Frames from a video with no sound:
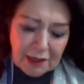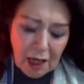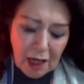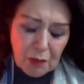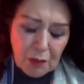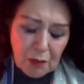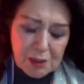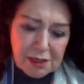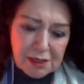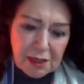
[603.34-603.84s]
I
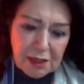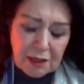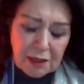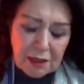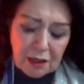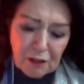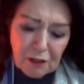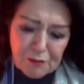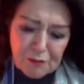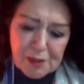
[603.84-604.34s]
was
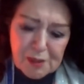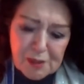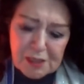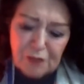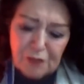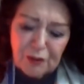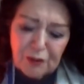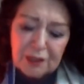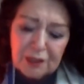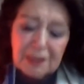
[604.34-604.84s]
thinking of
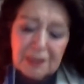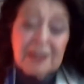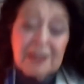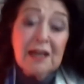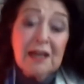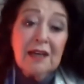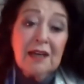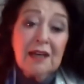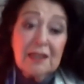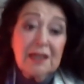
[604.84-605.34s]

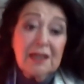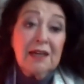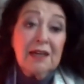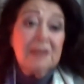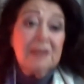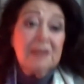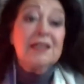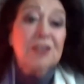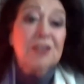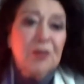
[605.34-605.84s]
specifically. Yeah,
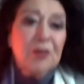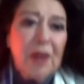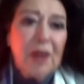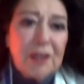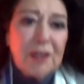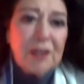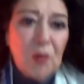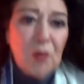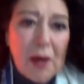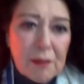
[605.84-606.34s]
a leader
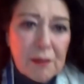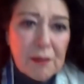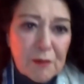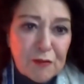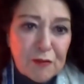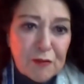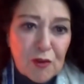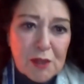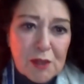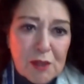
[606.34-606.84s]
ran away
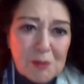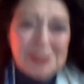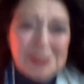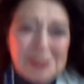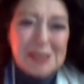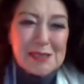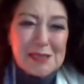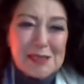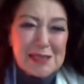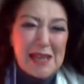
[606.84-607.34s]
before he
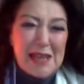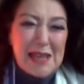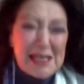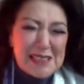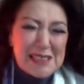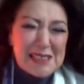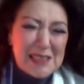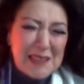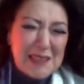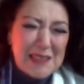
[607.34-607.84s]
was
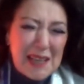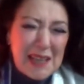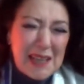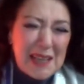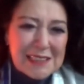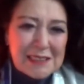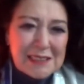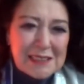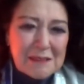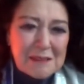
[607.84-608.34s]

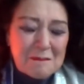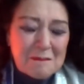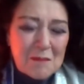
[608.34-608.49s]
assassinated.